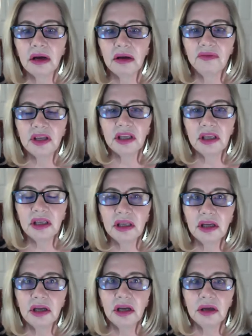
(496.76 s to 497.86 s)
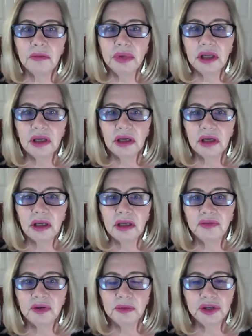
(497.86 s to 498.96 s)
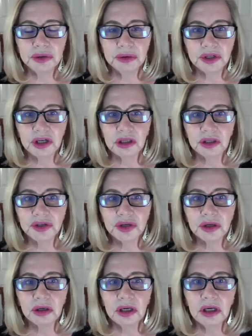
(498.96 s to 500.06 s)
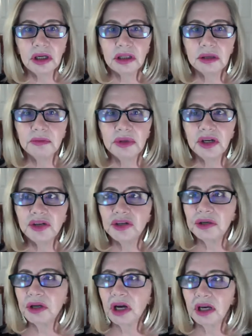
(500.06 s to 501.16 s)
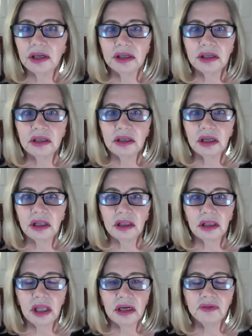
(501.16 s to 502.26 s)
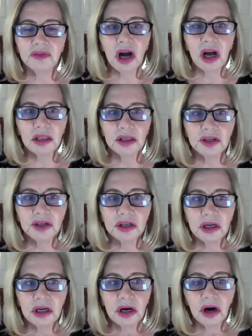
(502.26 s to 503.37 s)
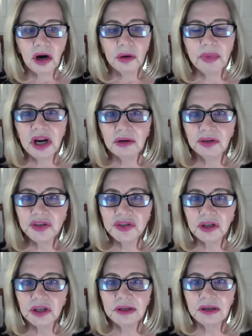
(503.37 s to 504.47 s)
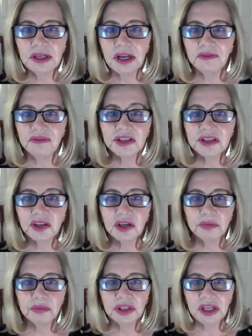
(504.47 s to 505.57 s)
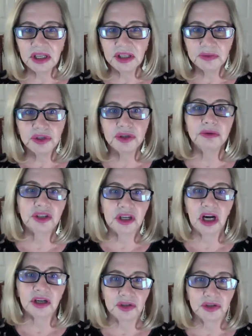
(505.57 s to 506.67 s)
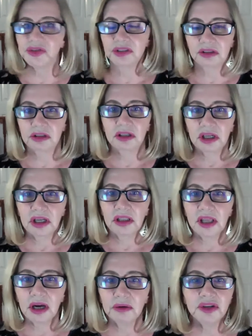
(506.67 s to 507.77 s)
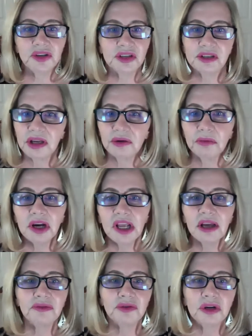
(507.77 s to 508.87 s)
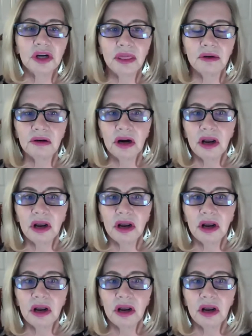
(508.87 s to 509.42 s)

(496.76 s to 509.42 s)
Vicky, being from a Jewish culture, the minute she got into end of college, her parents started fixing her up with dates with Jewish doctors. That was just like one after another.